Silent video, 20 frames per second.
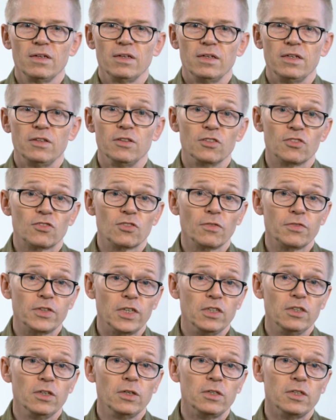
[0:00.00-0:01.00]
In the
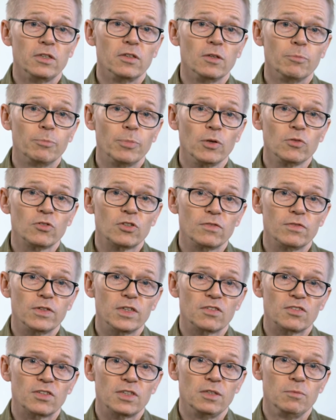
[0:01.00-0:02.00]
Soviet Union, the
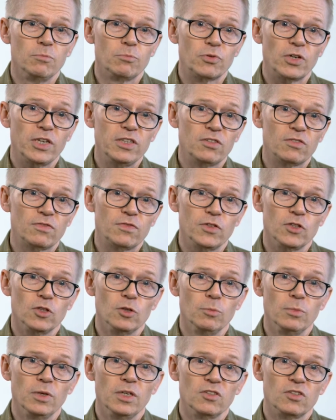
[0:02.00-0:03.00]
Bolsheviks had embraced
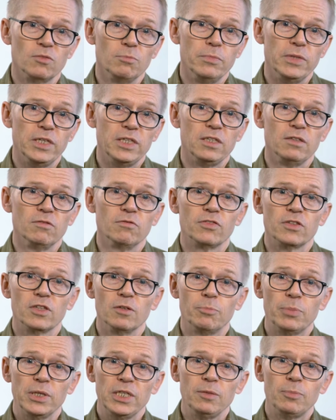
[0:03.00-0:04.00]
film as a medium for
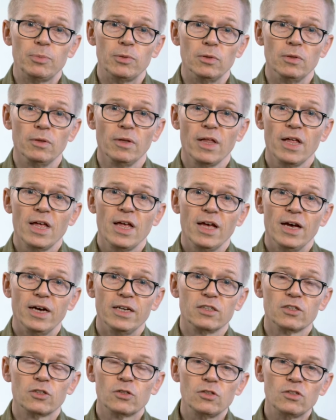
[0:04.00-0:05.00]
the people,
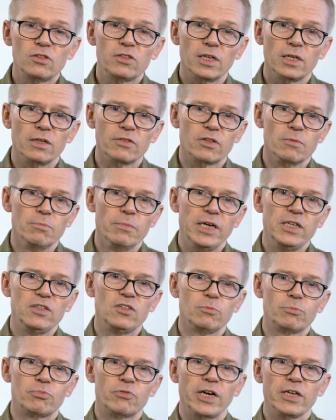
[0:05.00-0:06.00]
and a good deal of the
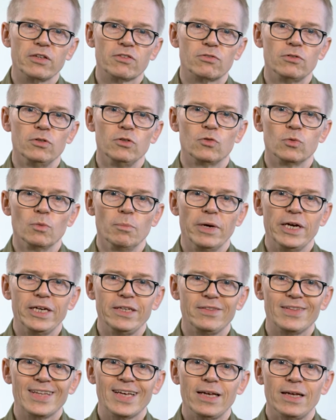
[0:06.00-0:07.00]
major breakthroughs were
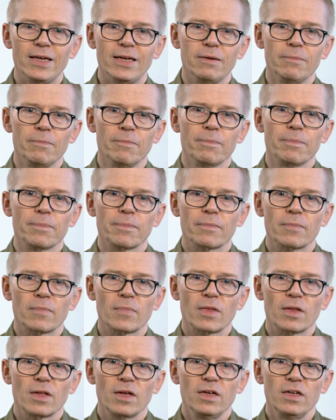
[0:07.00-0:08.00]
made there.
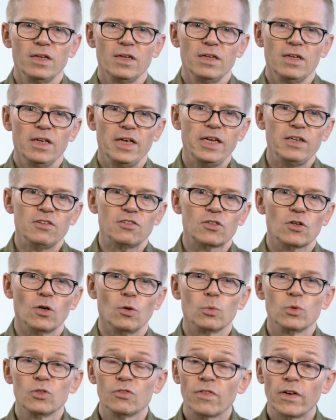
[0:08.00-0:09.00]

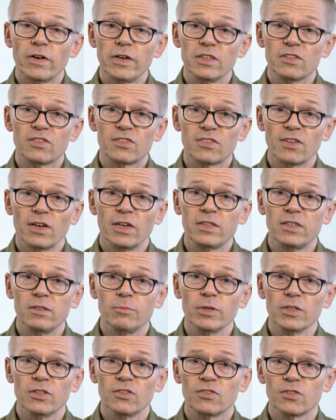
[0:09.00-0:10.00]
Hitchcock was very excited
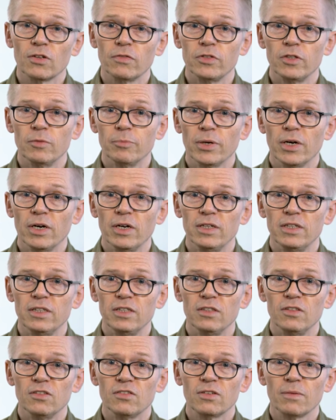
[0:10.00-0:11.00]
by the Soviet
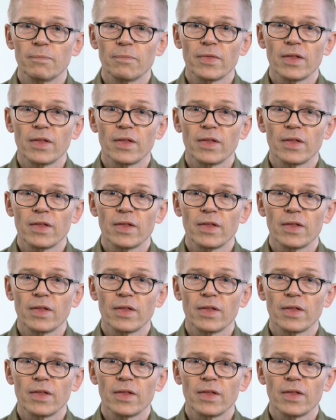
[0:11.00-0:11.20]
pioneers,